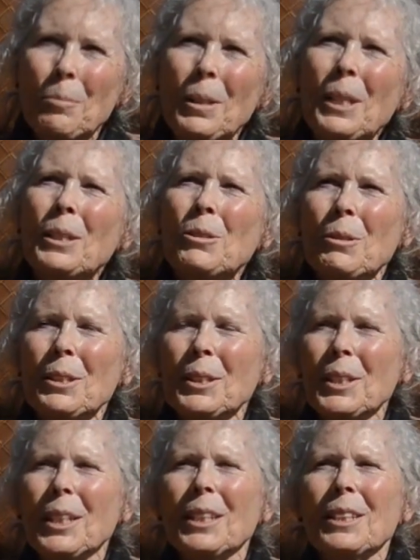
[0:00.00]
it'll be
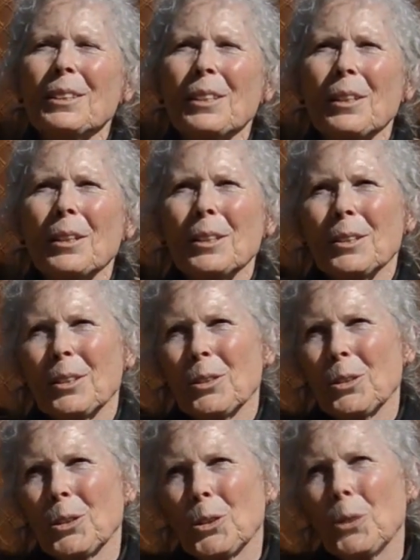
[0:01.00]
interesting. It's a
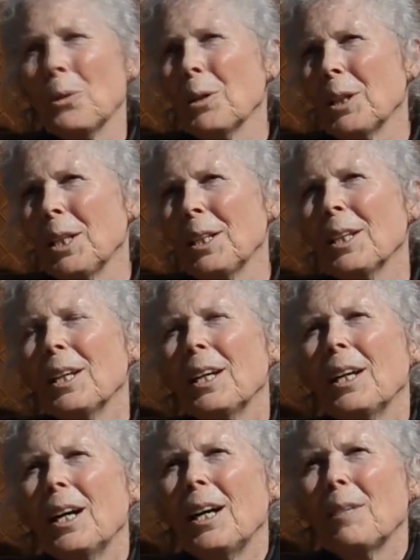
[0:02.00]
story
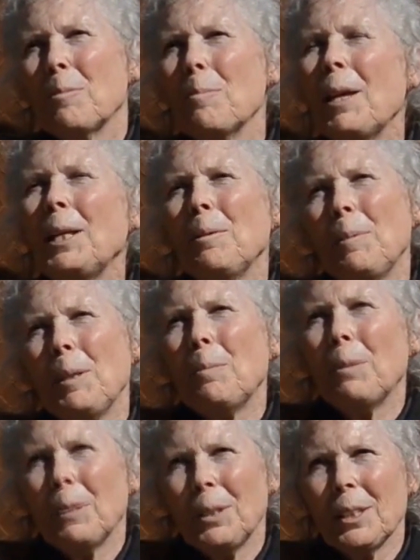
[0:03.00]
of many
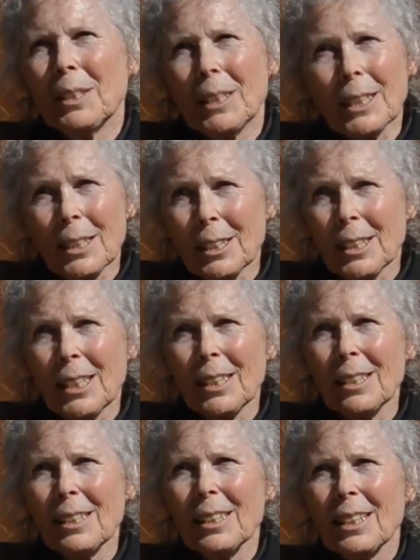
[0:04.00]
people in the 60s.